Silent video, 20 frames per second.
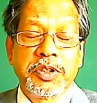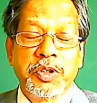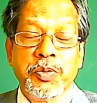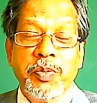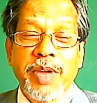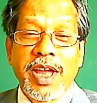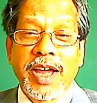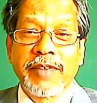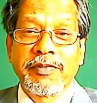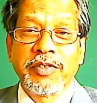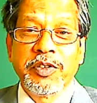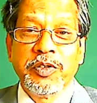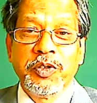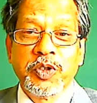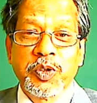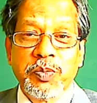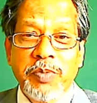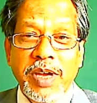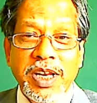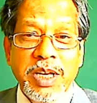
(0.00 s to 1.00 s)
You may have to
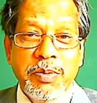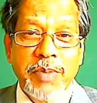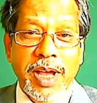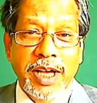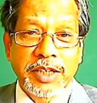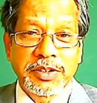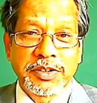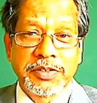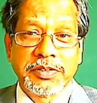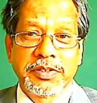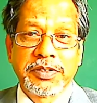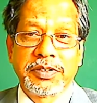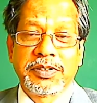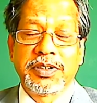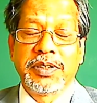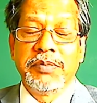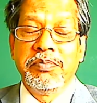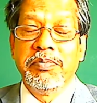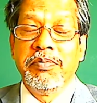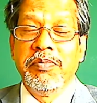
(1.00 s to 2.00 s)
use many masses
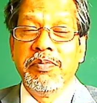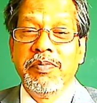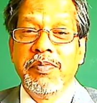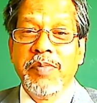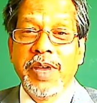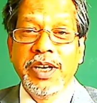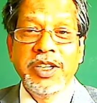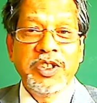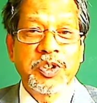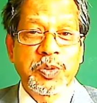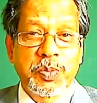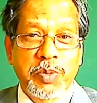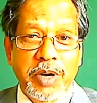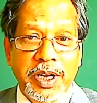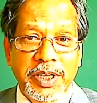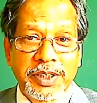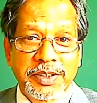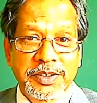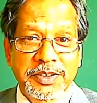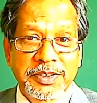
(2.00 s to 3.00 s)
and many
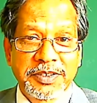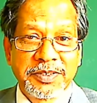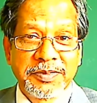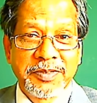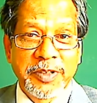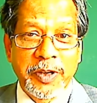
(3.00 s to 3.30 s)
springs.